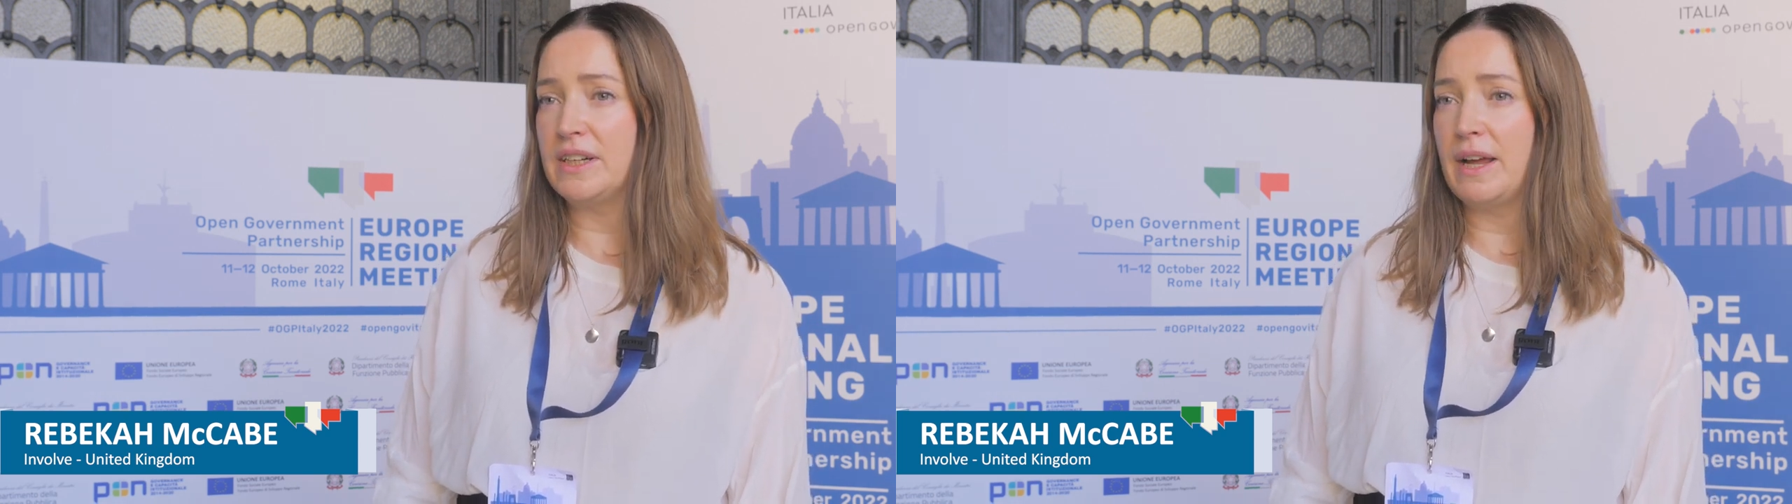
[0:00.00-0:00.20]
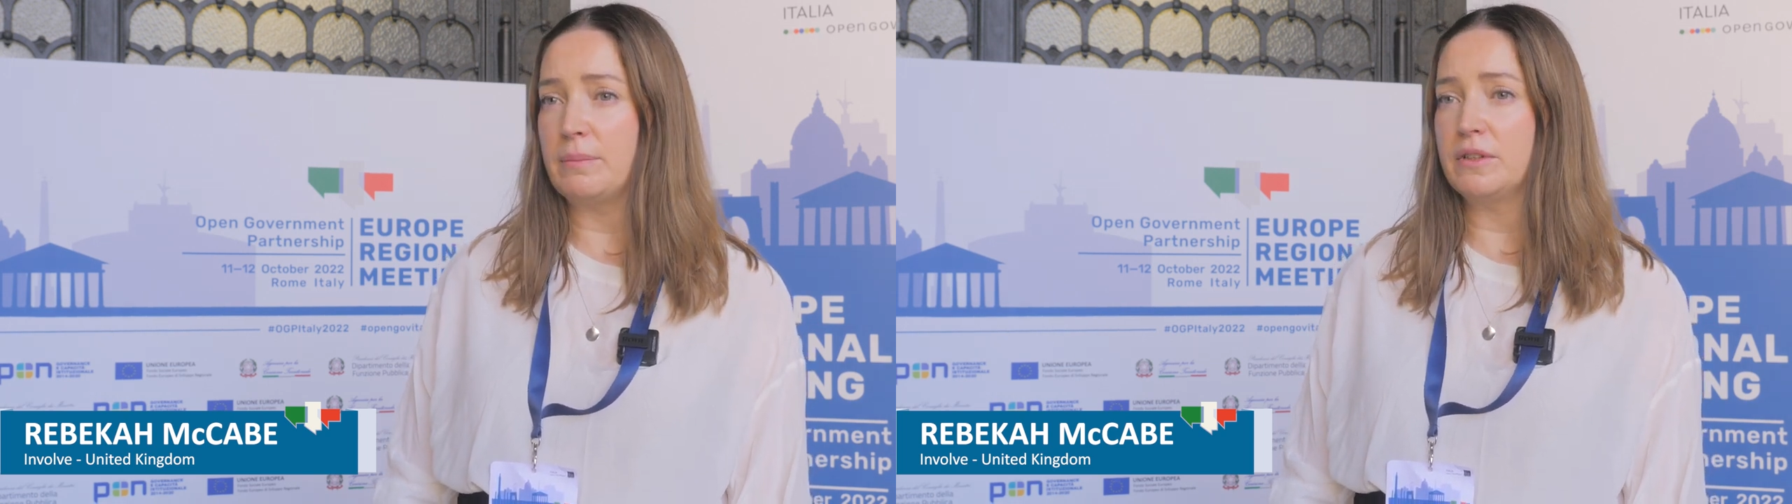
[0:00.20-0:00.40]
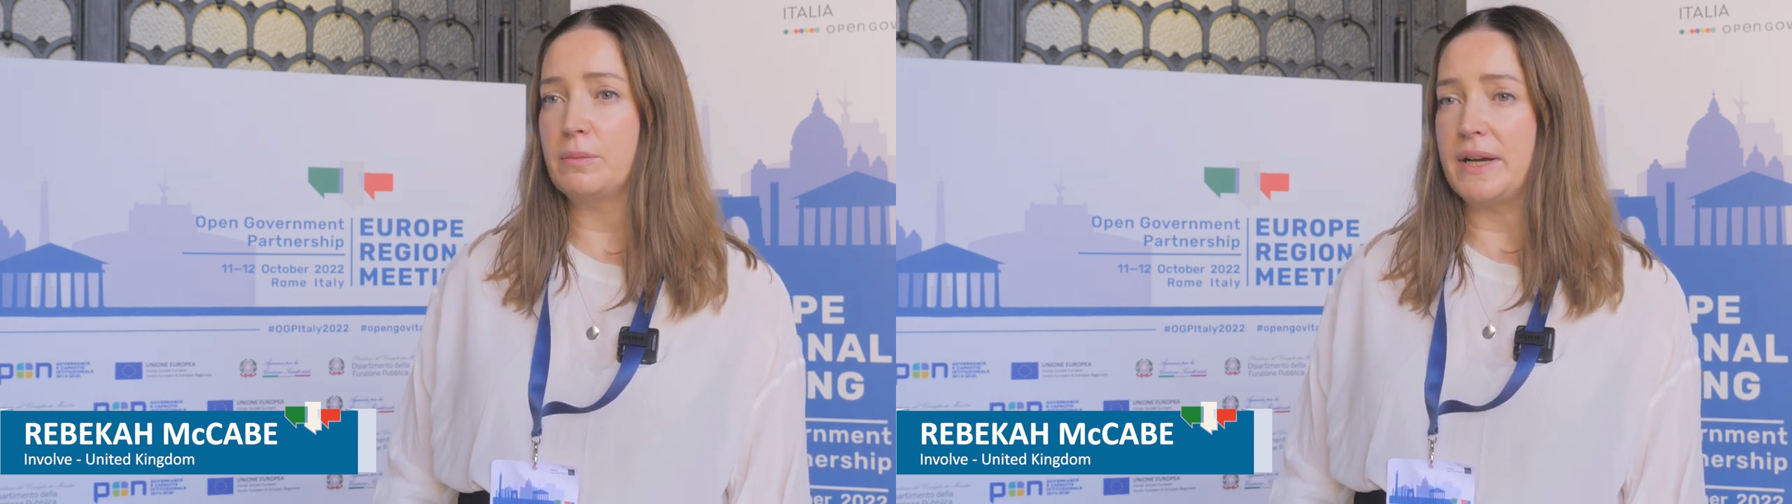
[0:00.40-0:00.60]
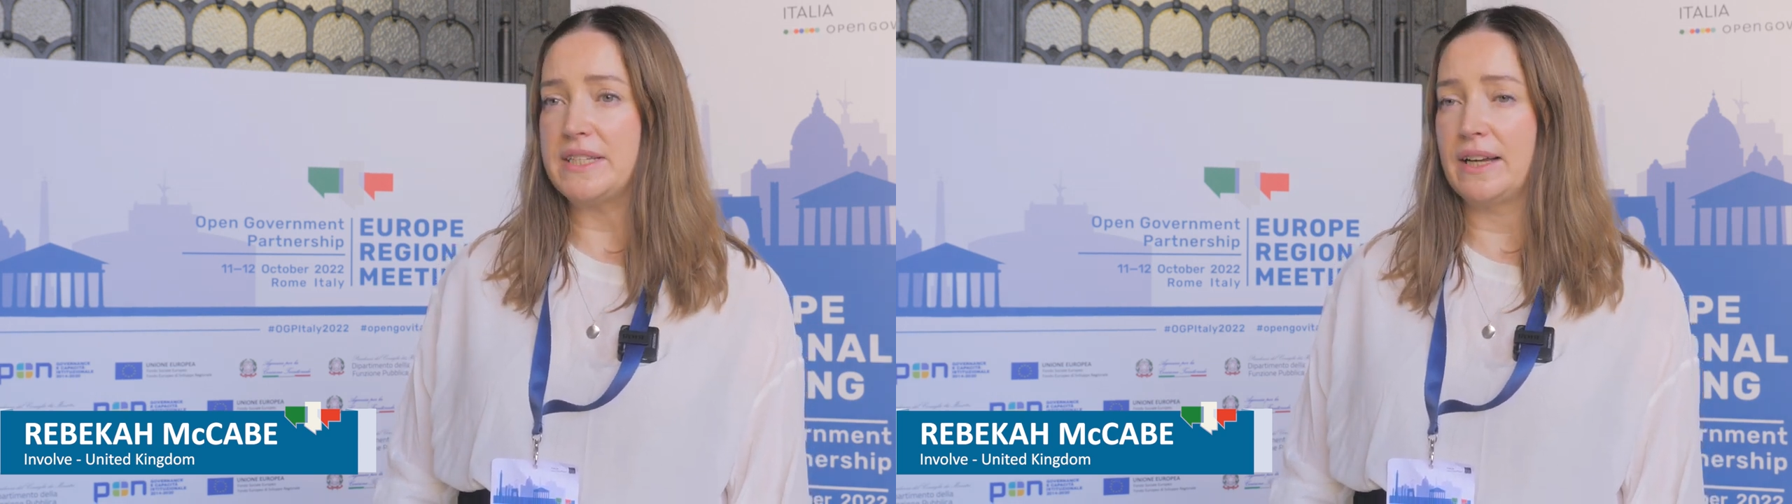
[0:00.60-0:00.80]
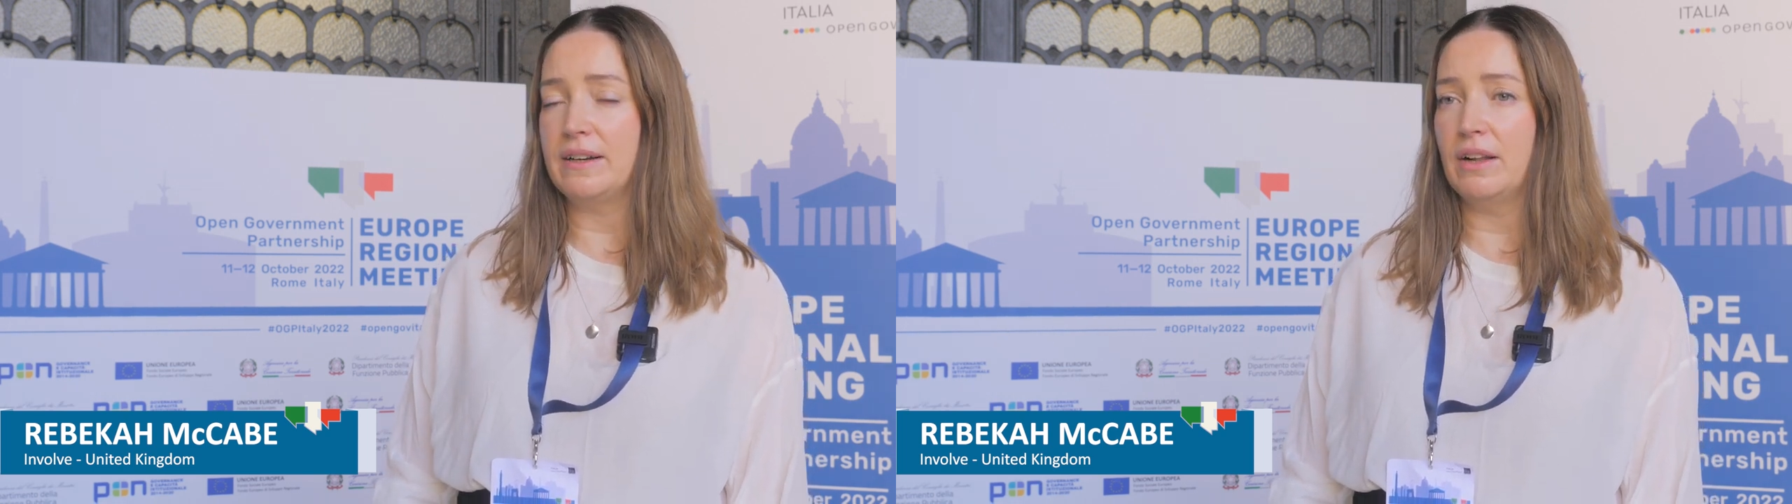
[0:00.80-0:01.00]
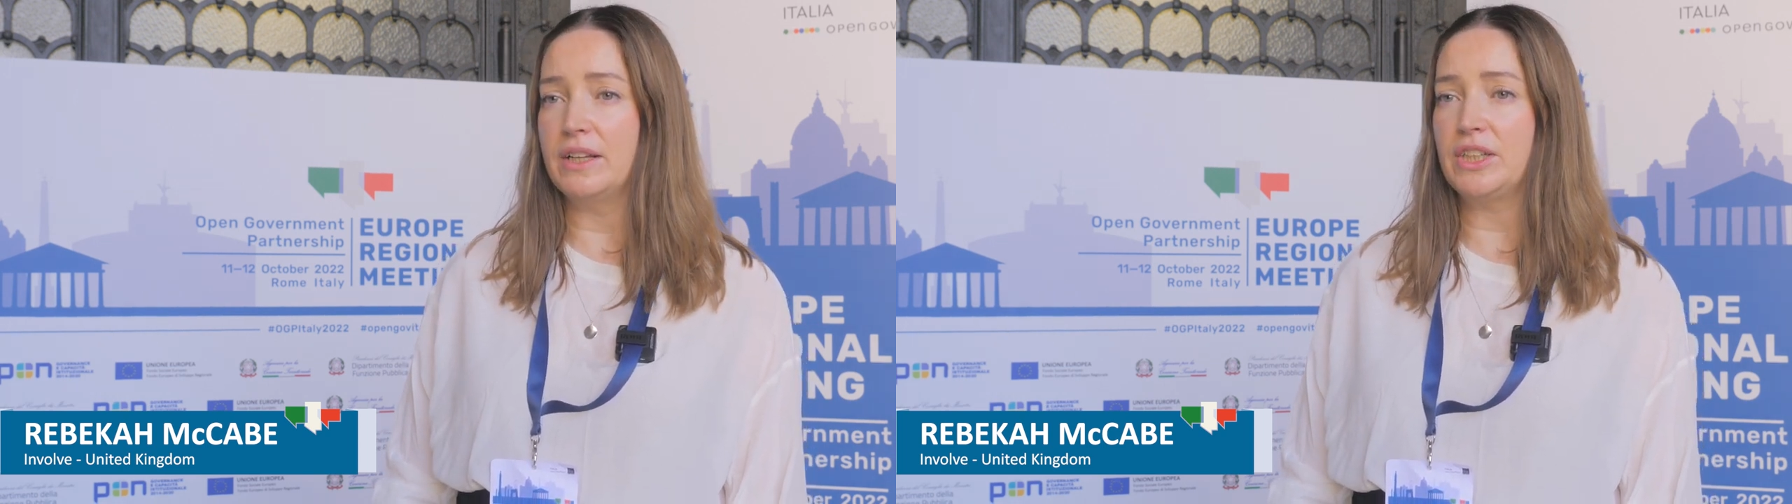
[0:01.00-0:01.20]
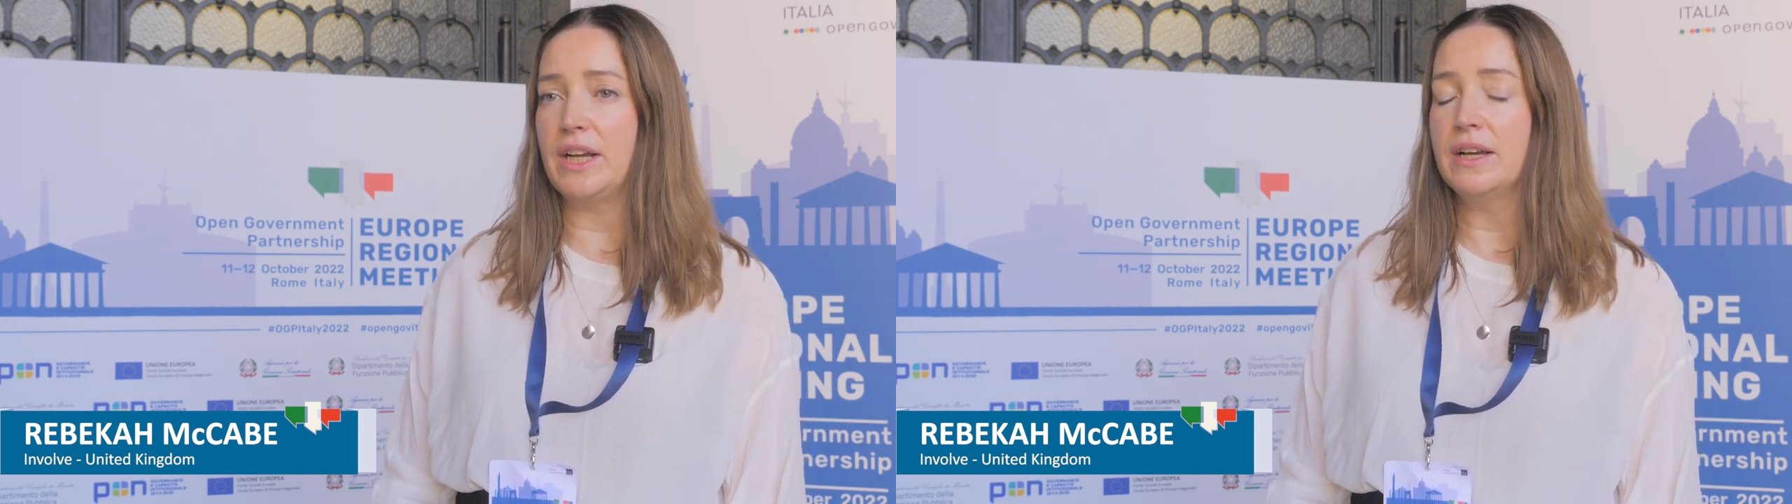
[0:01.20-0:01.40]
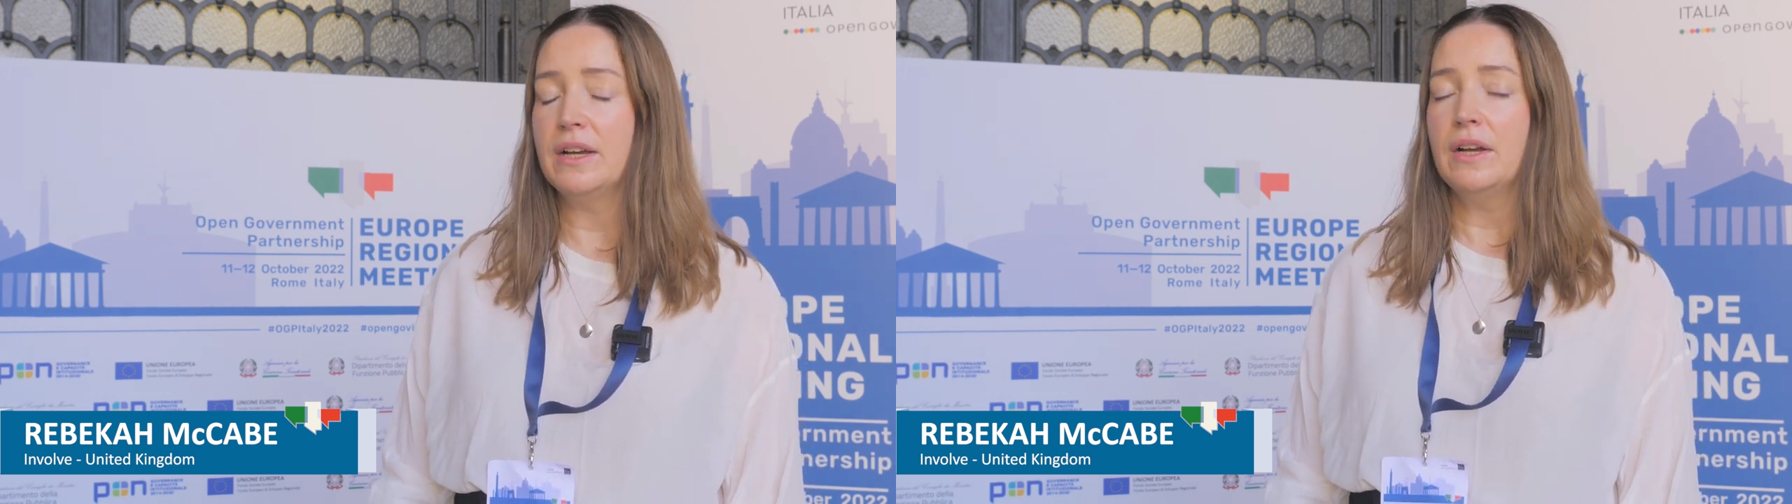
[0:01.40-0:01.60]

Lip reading: enabled by technology.